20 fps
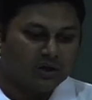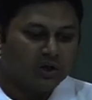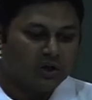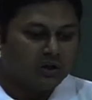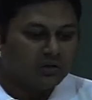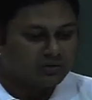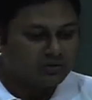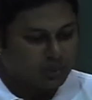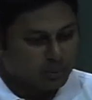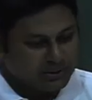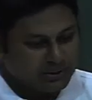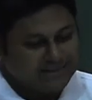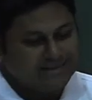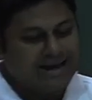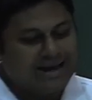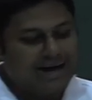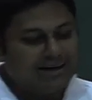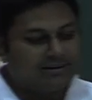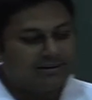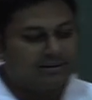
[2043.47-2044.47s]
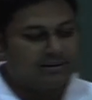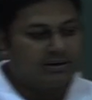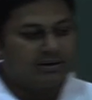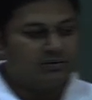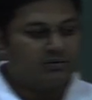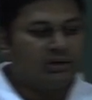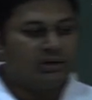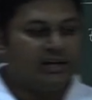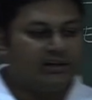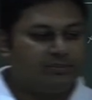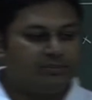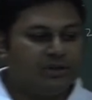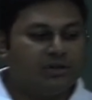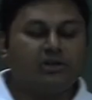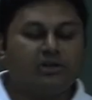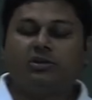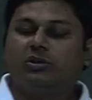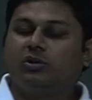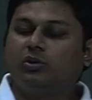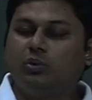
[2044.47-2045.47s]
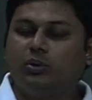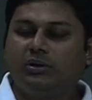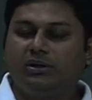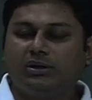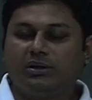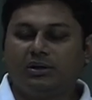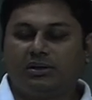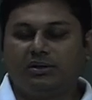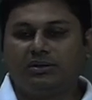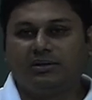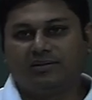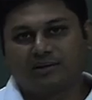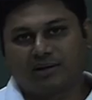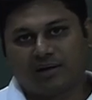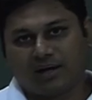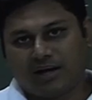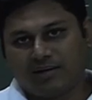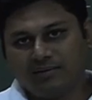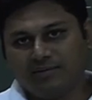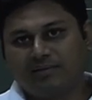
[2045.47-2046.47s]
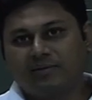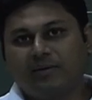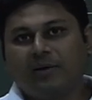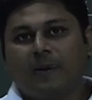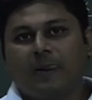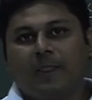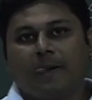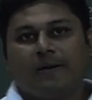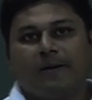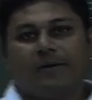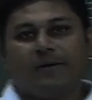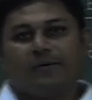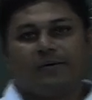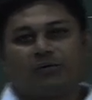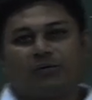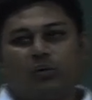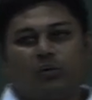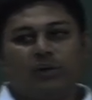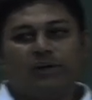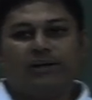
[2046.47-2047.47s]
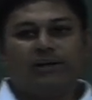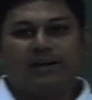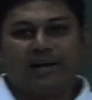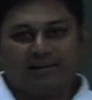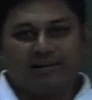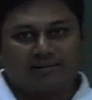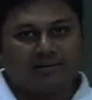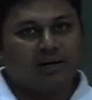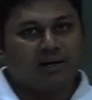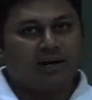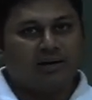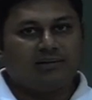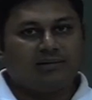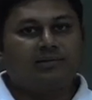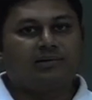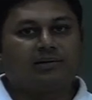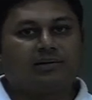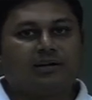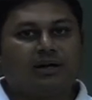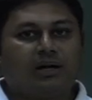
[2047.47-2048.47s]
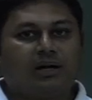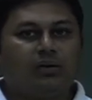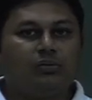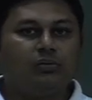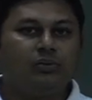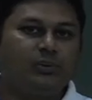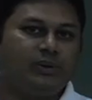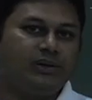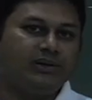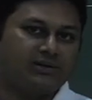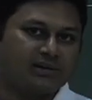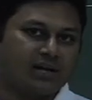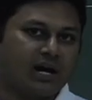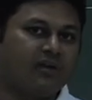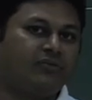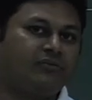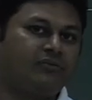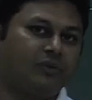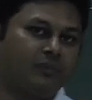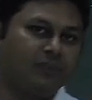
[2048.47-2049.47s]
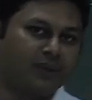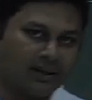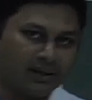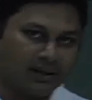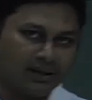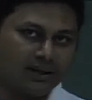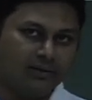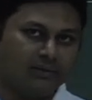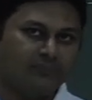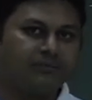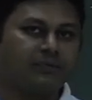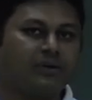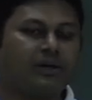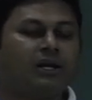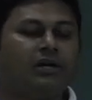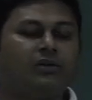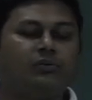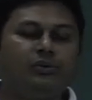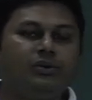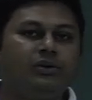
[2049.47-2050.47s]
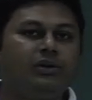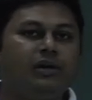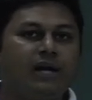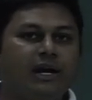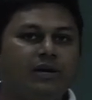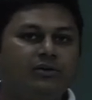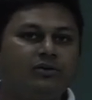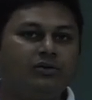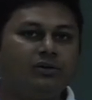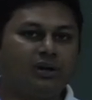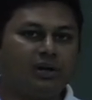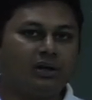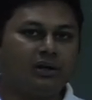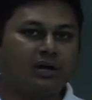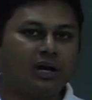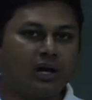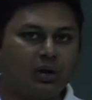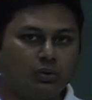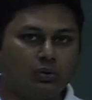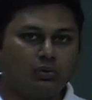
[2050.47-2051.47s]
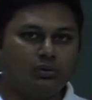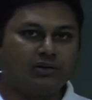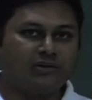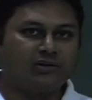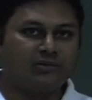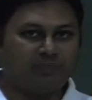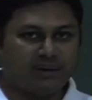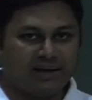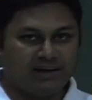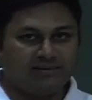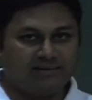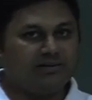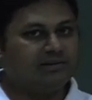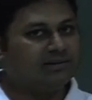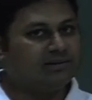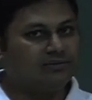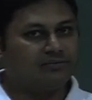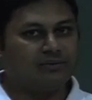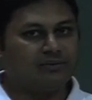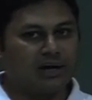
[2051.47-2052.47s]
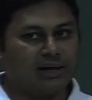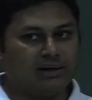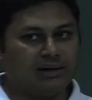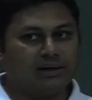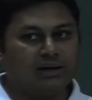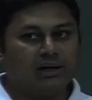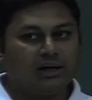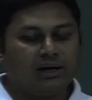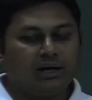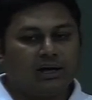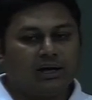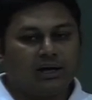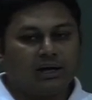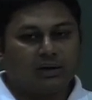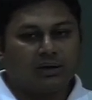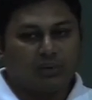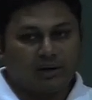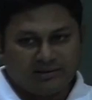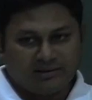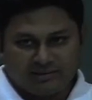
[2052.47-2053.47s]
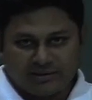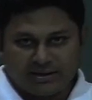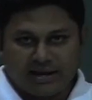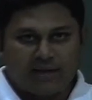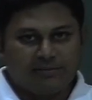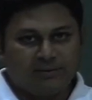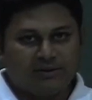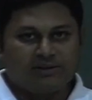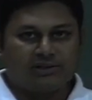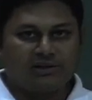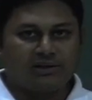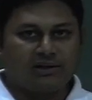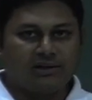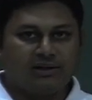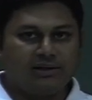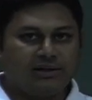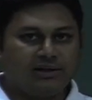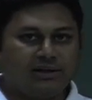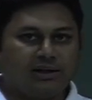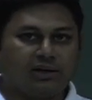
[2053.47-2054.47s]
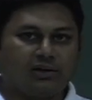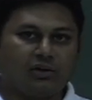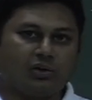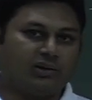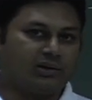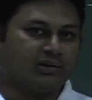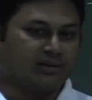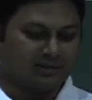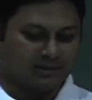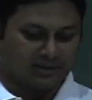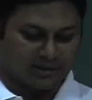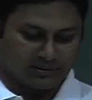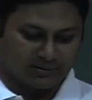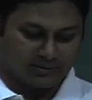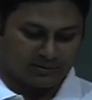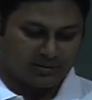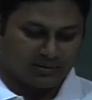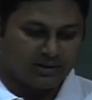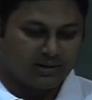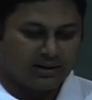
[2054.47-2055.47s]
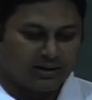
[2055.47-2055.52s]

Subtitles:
So with that, so let me conclude this class. So in the next class we will start from here, and we would like to learn how the space is defined, what is the dimensionality and all these things.